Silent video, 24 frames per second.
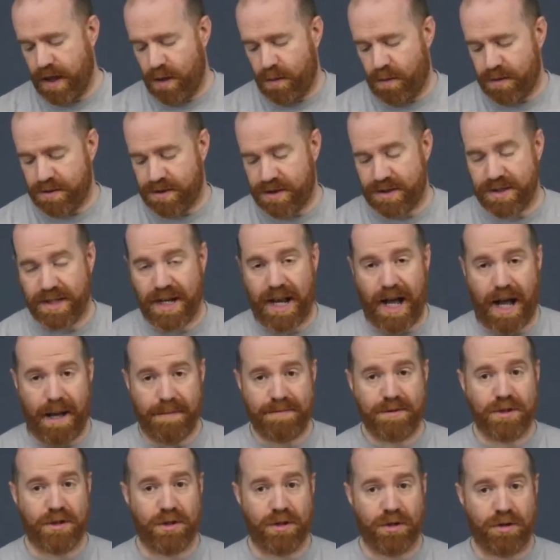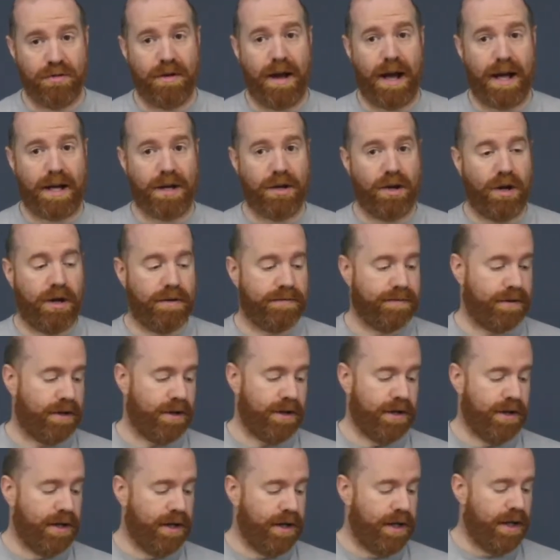which is an absolute cracking
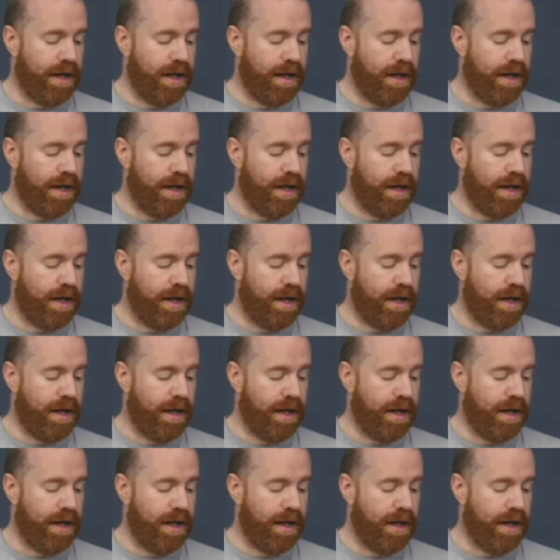offer.